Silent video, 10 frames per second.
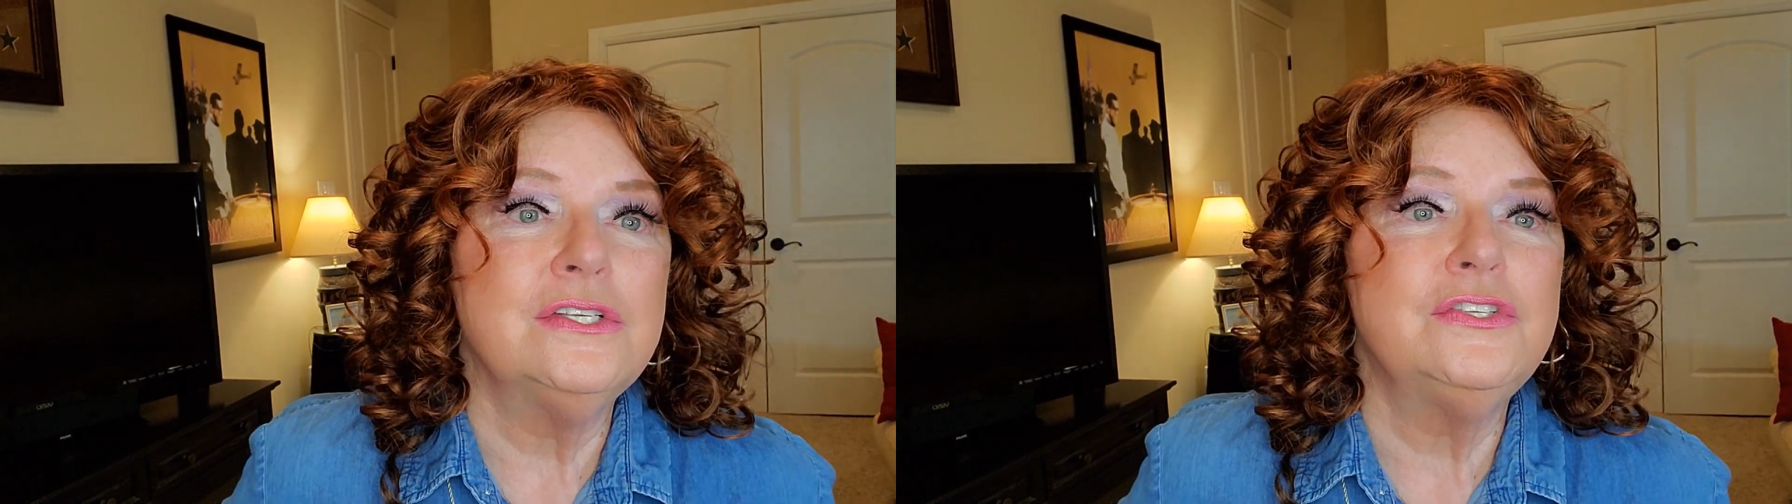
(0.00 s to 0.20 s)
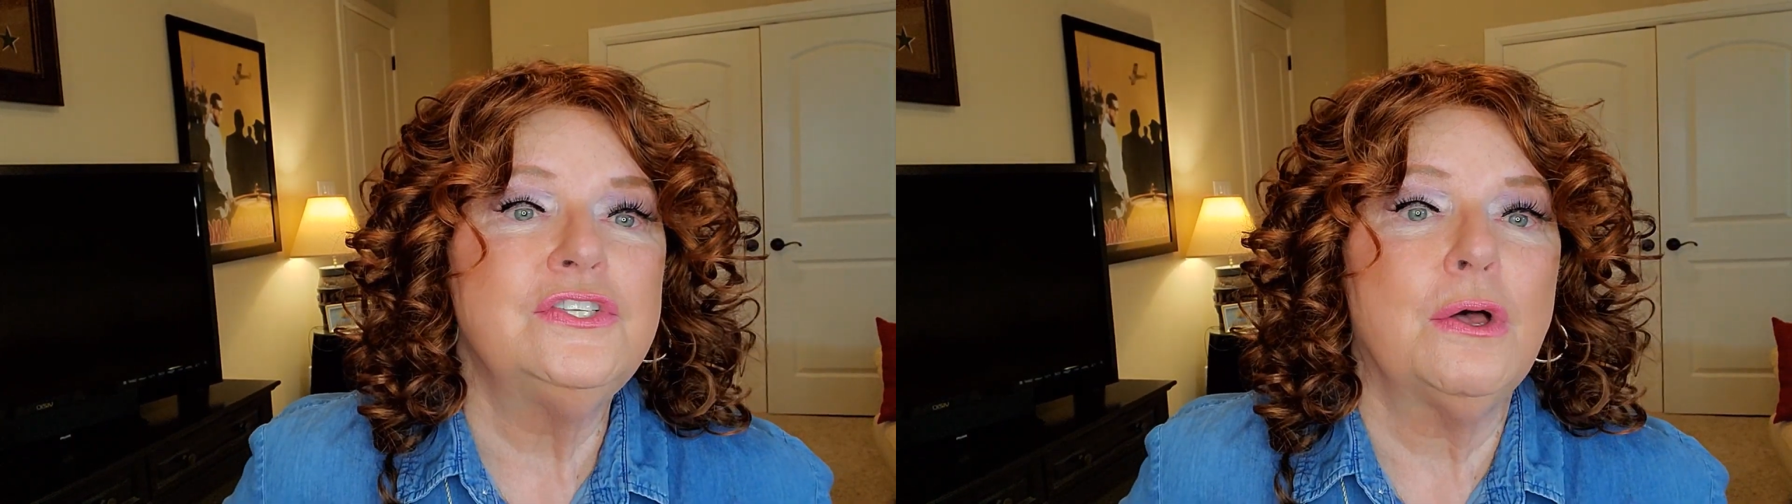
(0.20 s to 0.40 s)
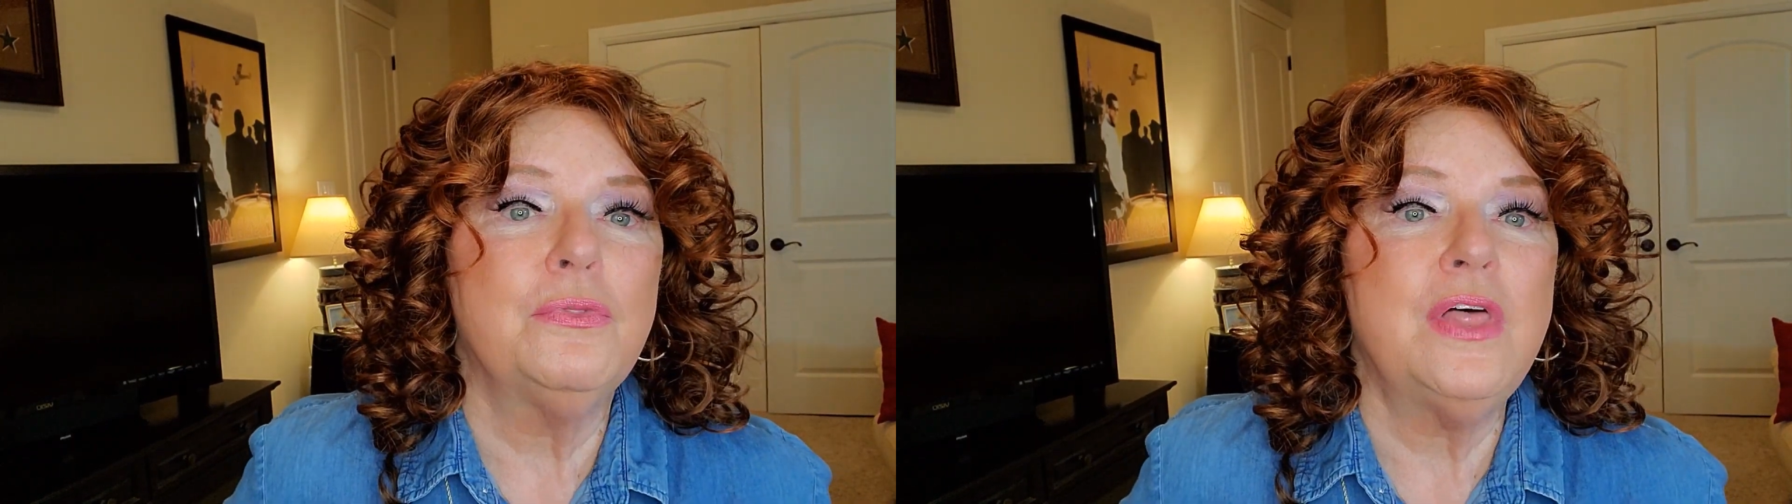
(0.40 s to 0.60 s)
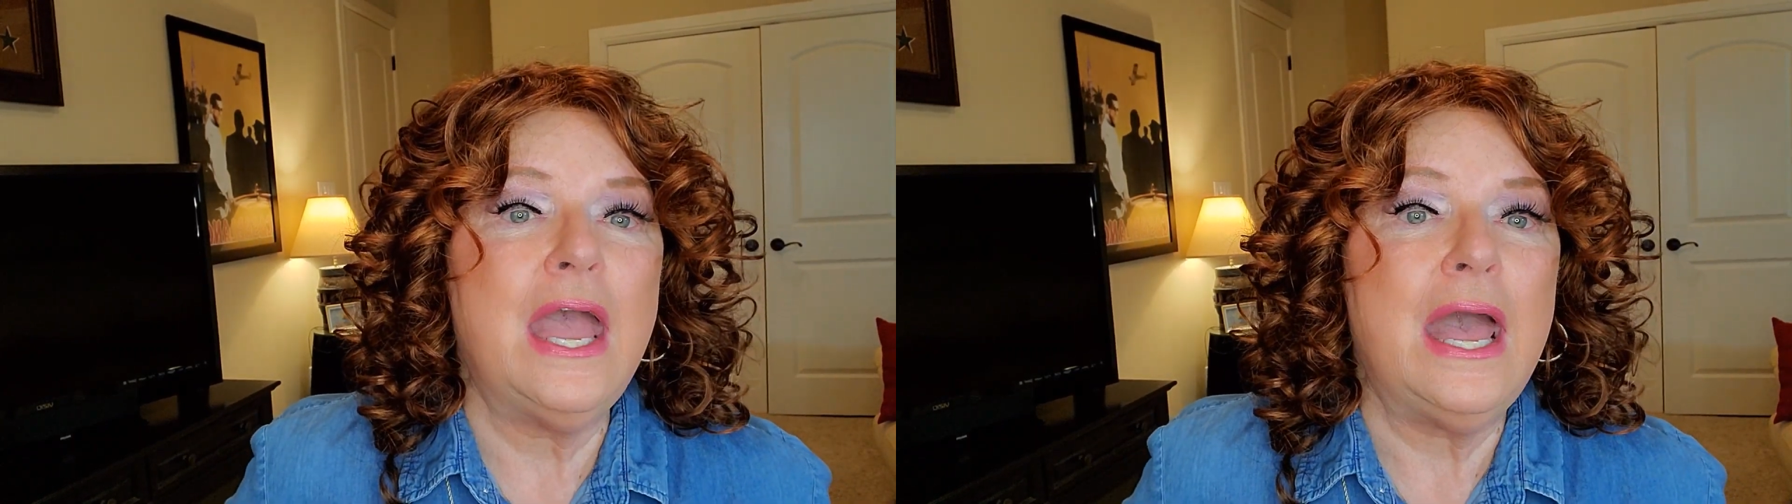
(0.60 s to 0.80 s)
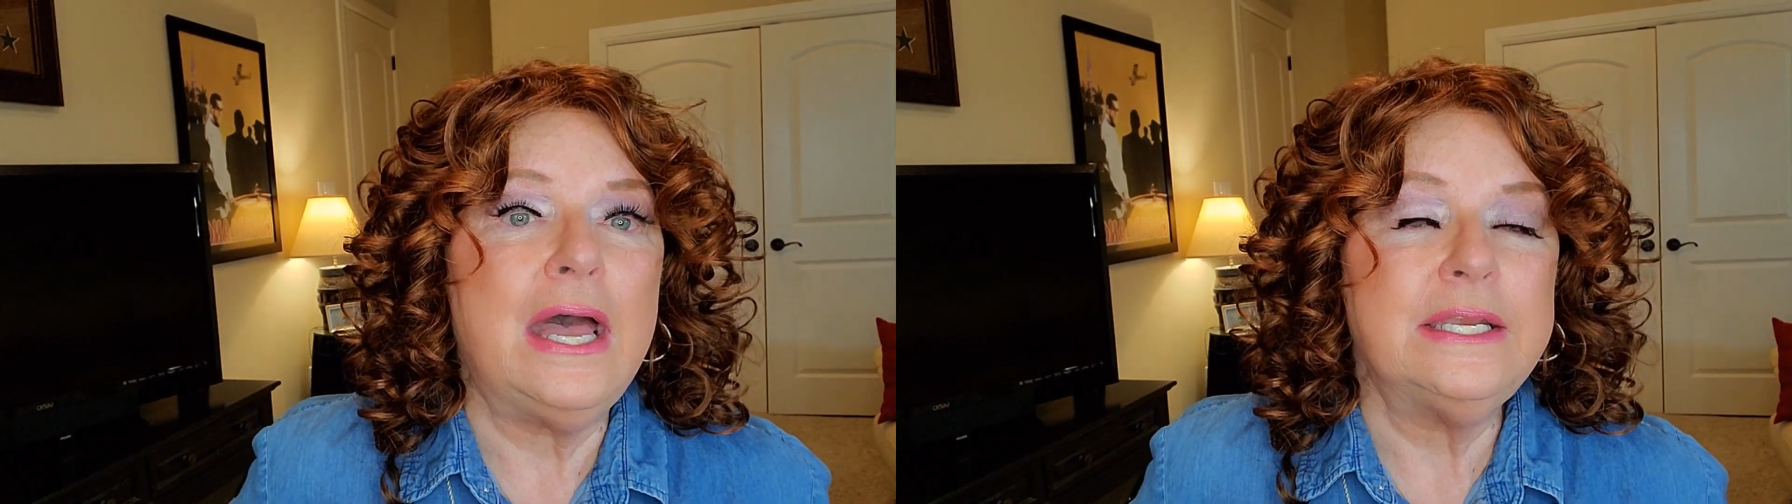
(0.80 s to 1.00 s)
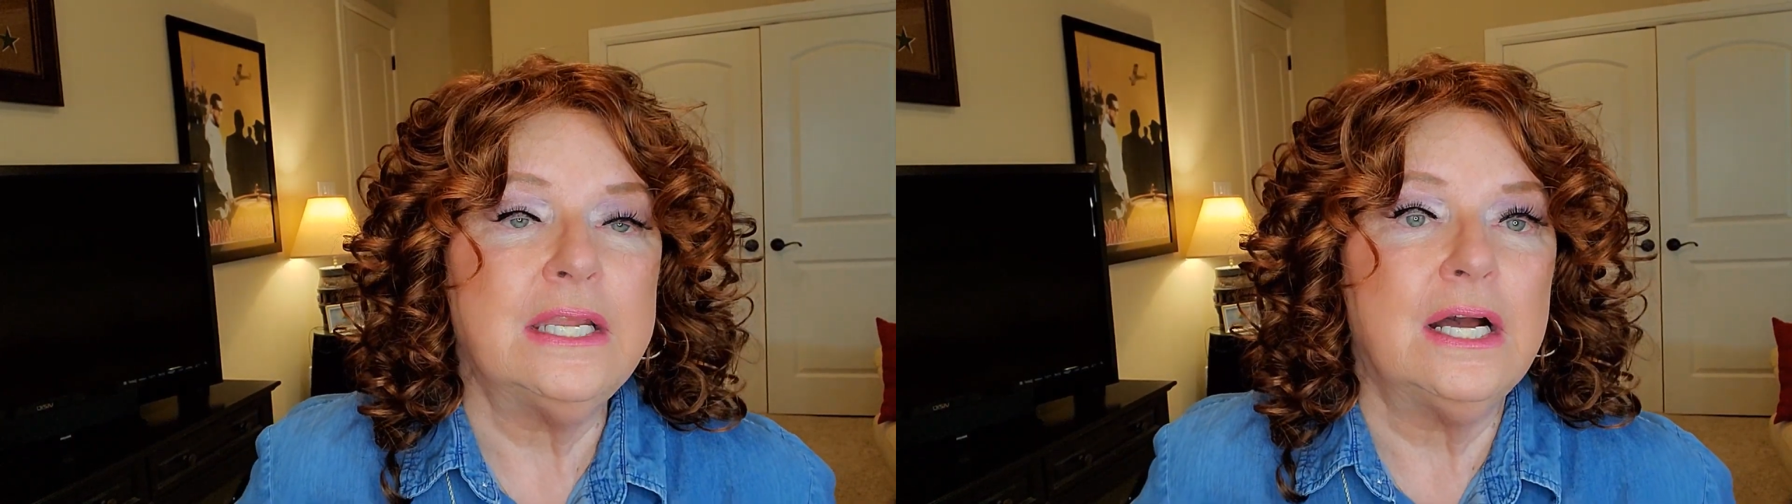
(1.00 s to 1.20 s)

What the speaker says: So that,